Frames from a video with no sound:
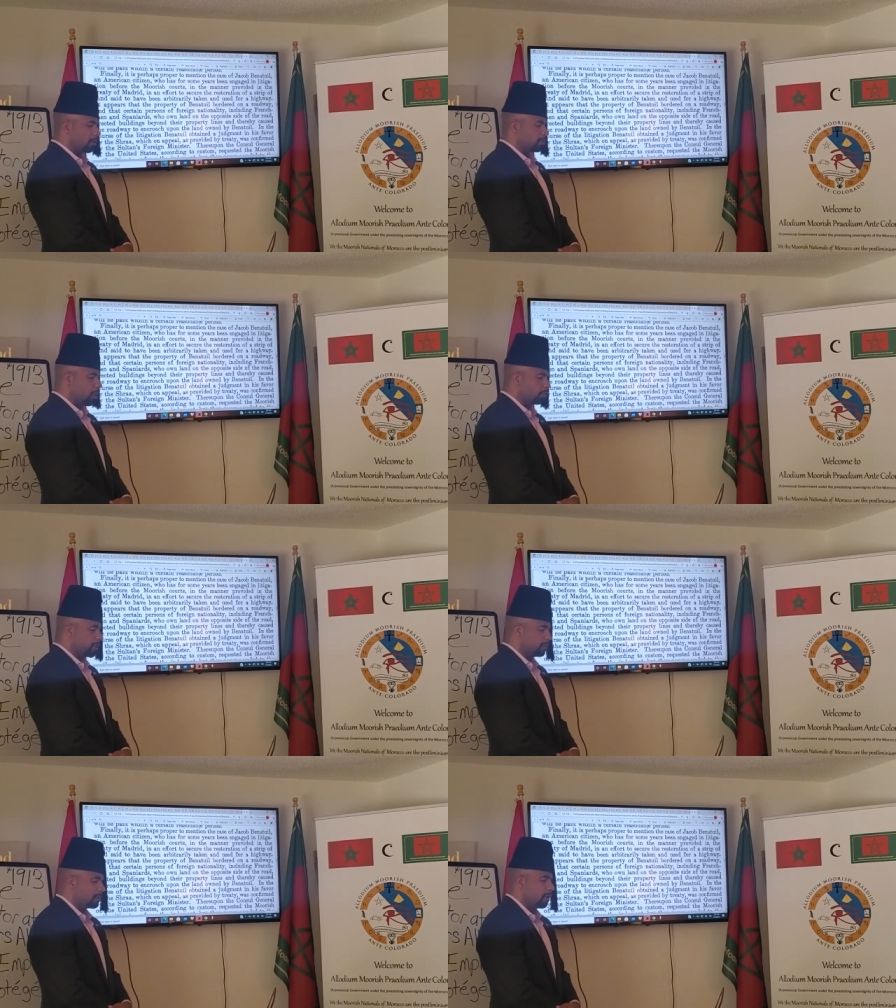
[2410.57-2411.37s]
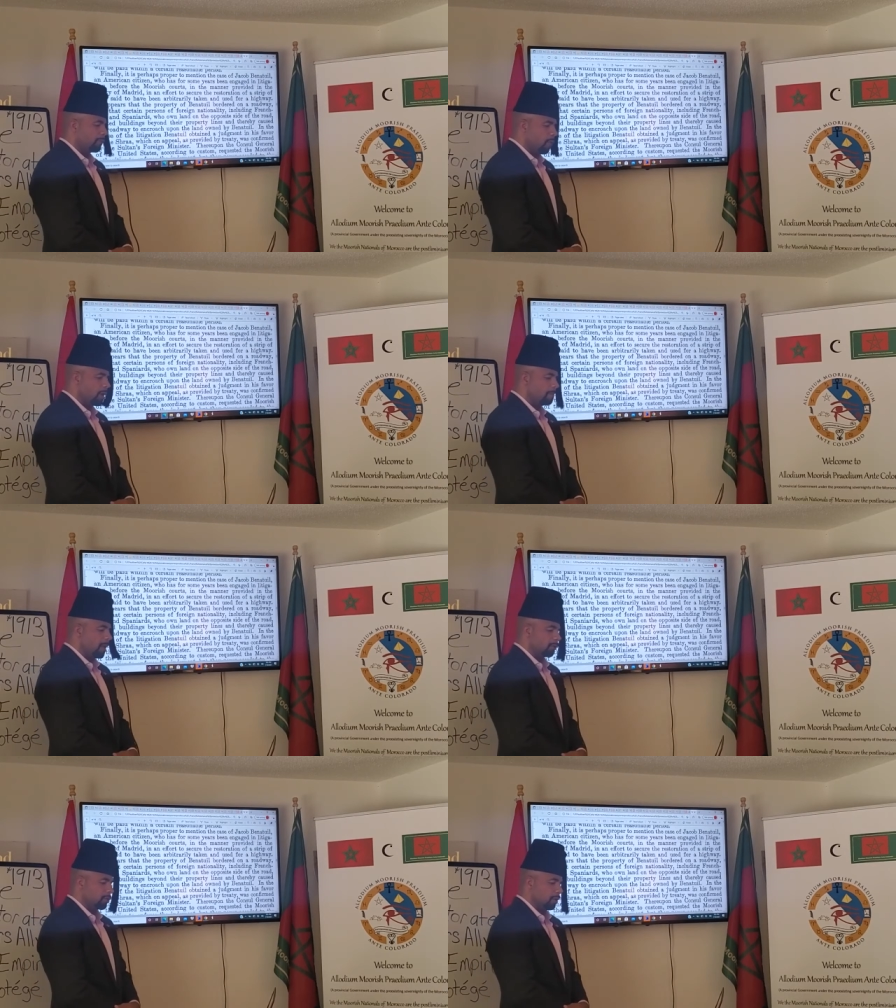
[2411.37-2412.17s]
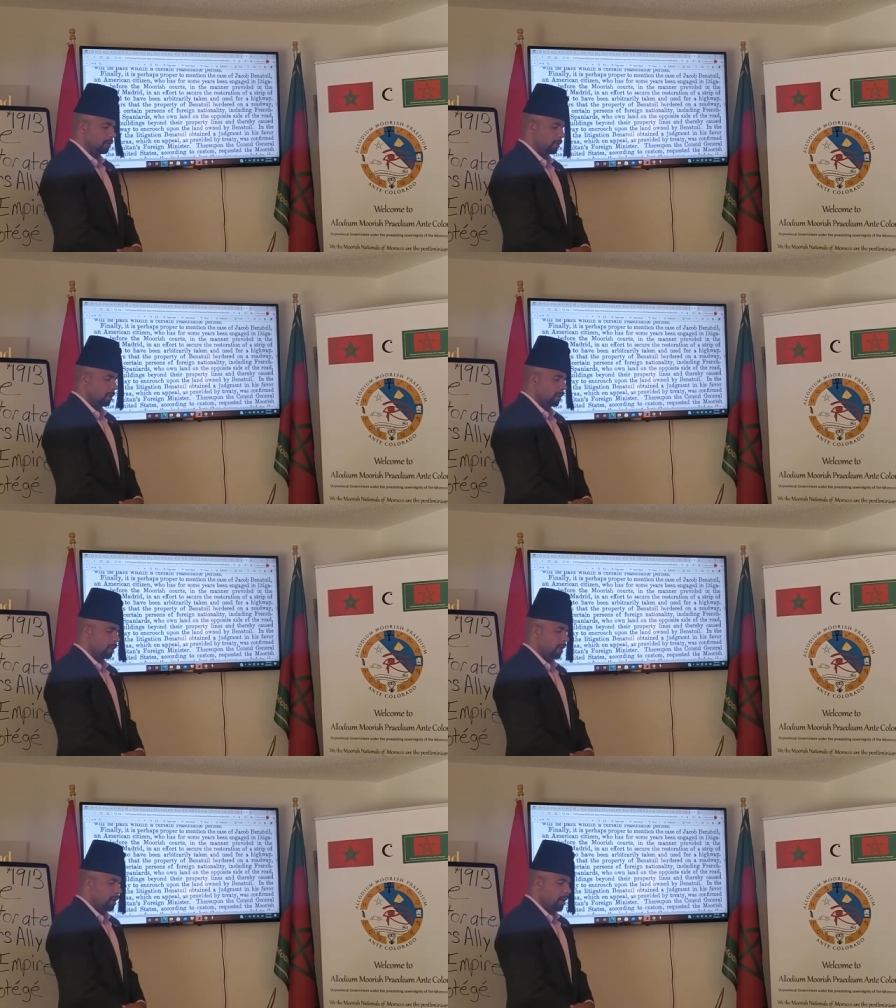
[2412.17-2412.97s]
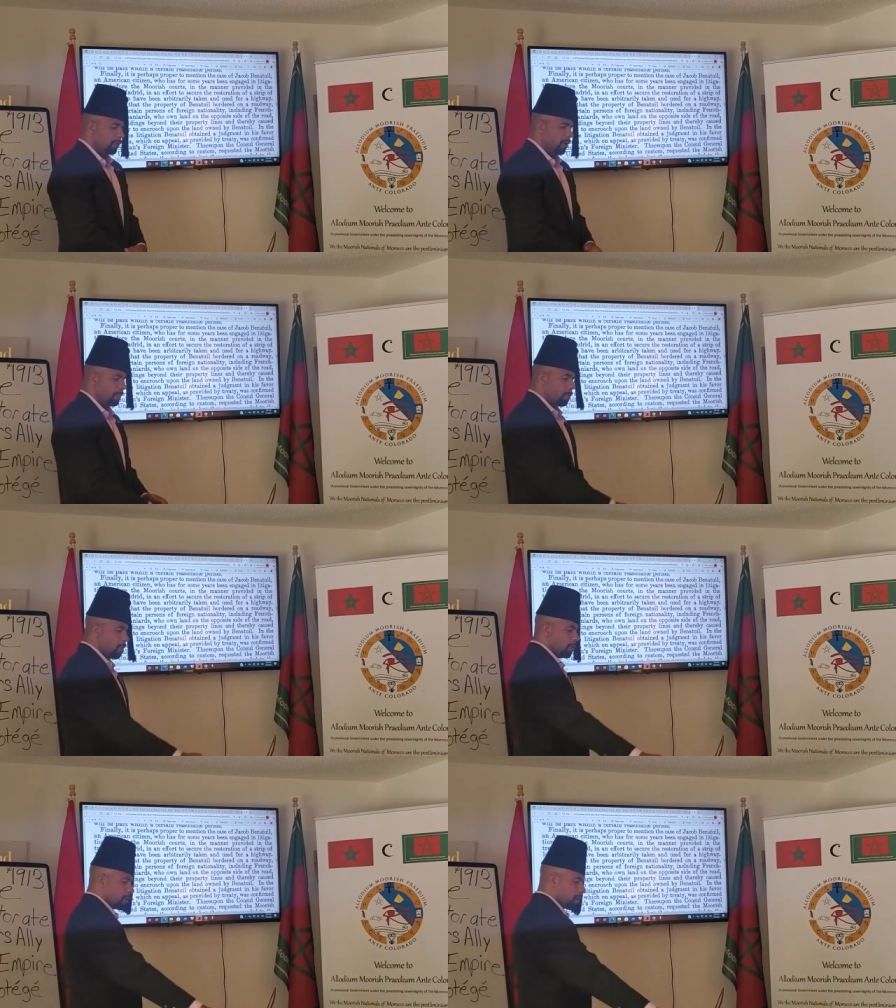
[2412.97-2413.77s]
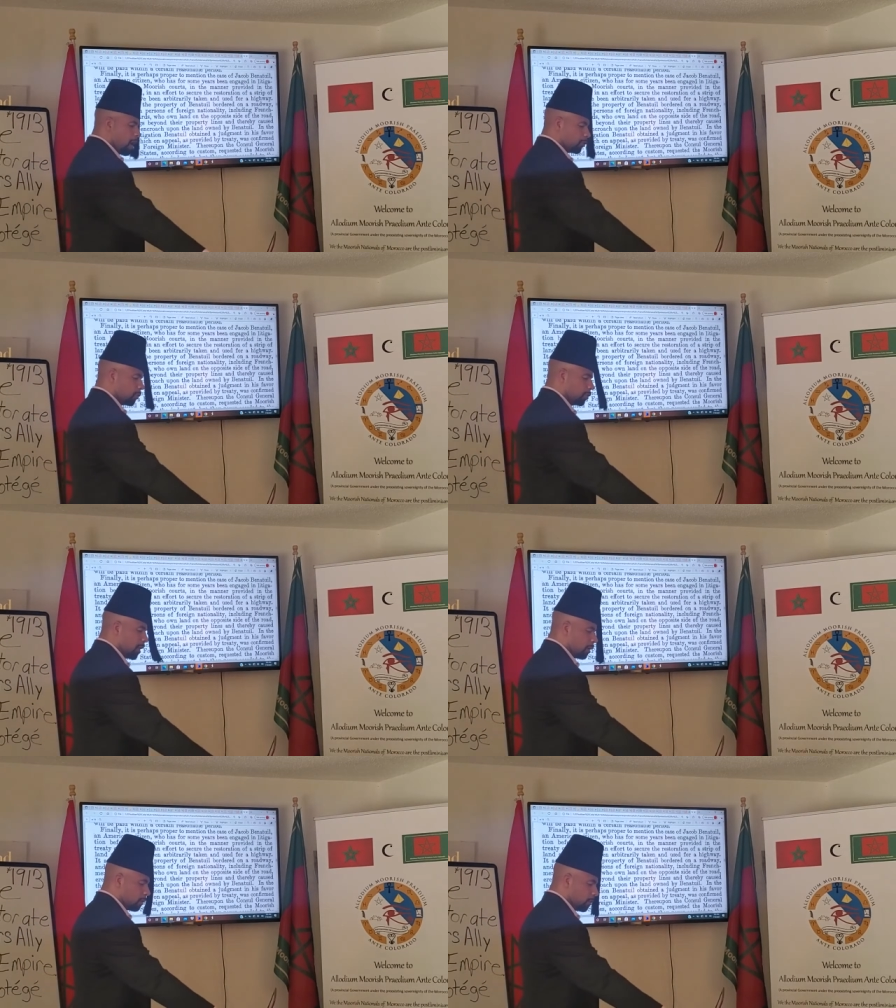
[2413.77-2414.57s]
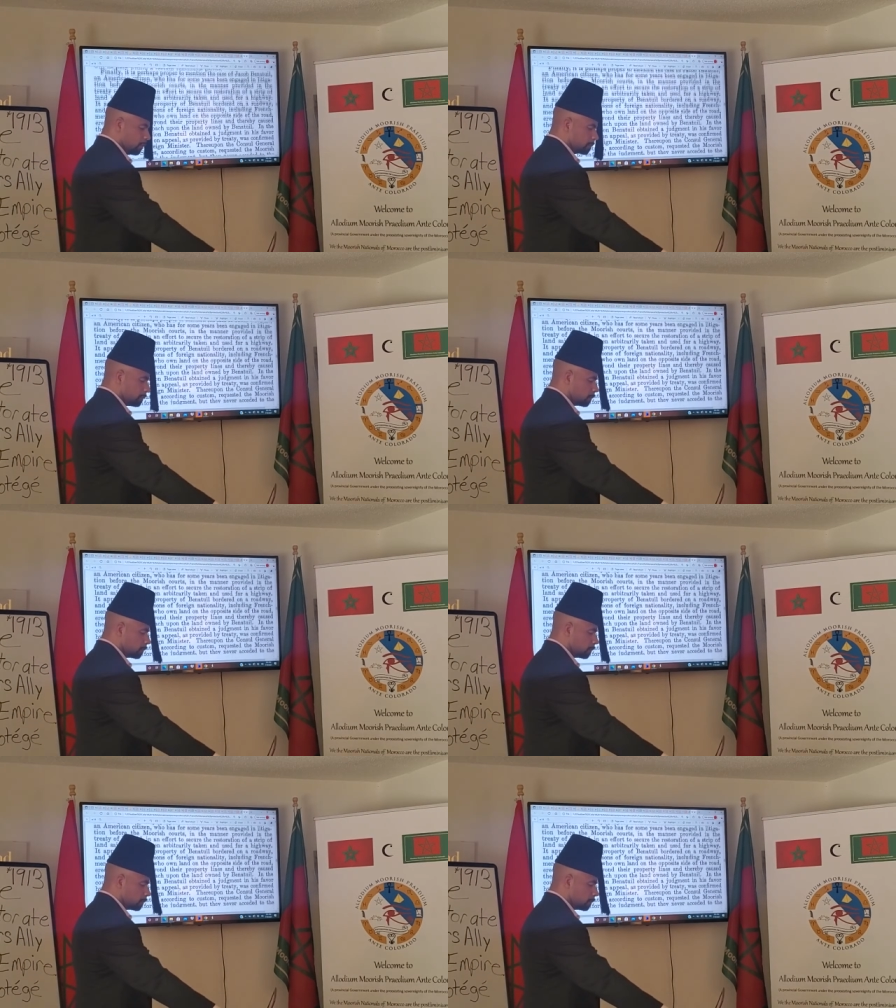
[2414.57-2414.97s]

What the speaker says: the Sultan's foreign minister. Therefore, the Consul General